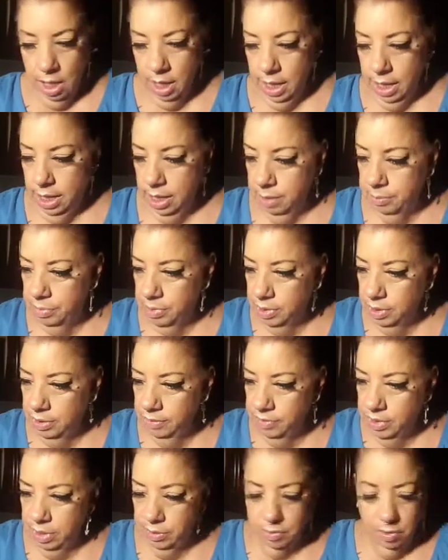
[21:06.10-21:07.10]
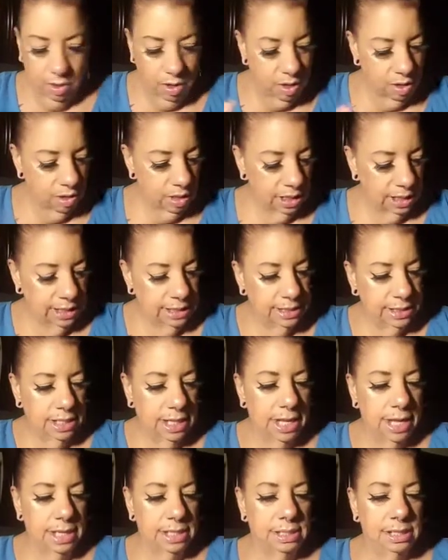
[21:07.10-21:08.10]
And I believe they were calling these
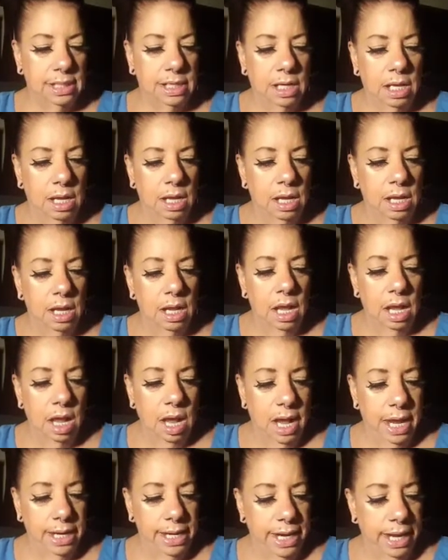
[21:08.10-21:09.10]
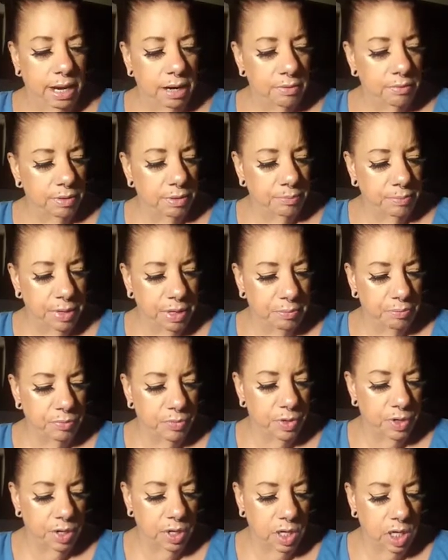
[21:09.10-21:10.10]
Classic. I can't
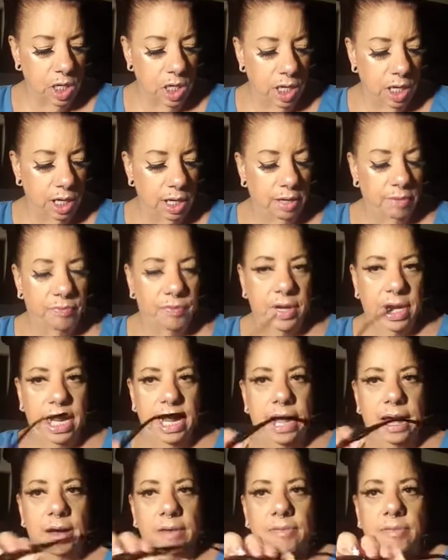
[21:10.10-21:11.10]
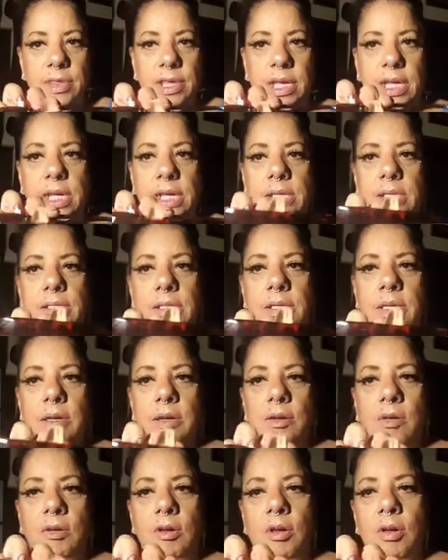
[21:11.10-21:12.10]
remember if I have these,
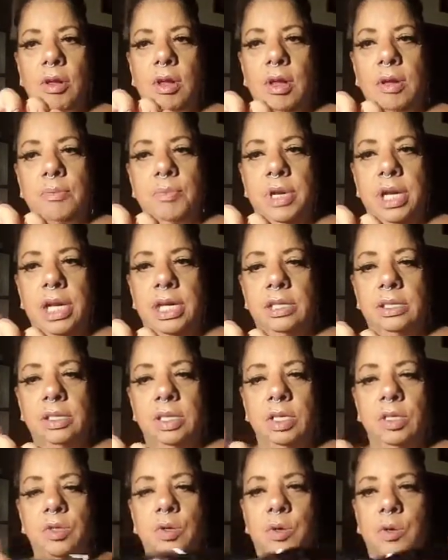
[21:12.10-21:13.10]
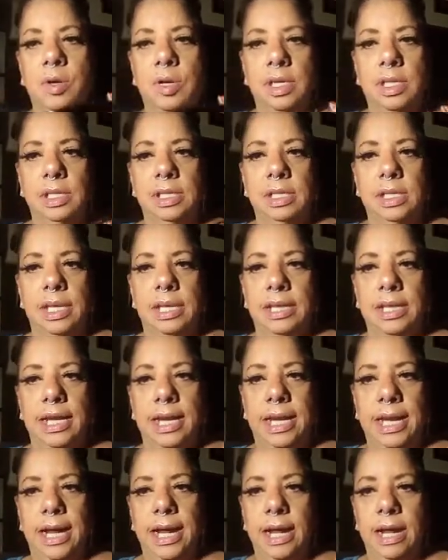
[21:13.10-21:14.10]
but it has the tortoise and then
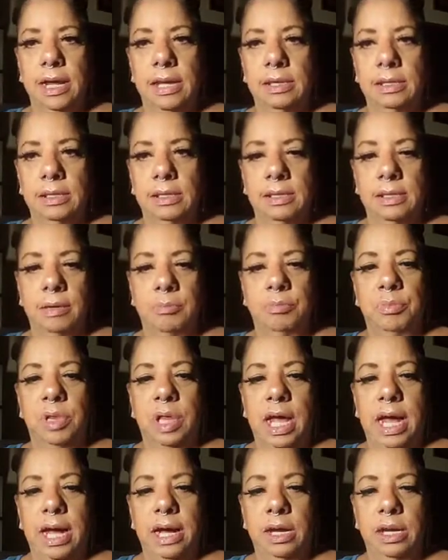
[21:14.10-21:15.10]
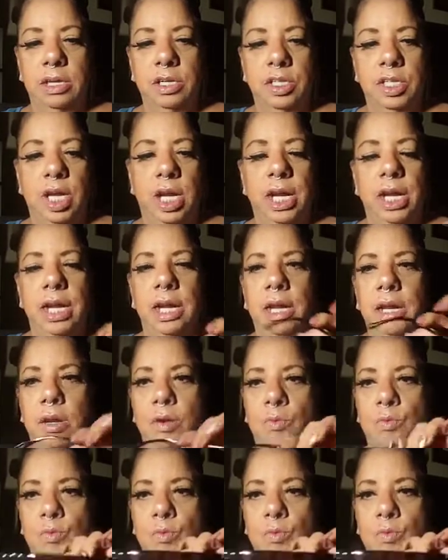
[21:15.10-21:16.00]
it has the black shade.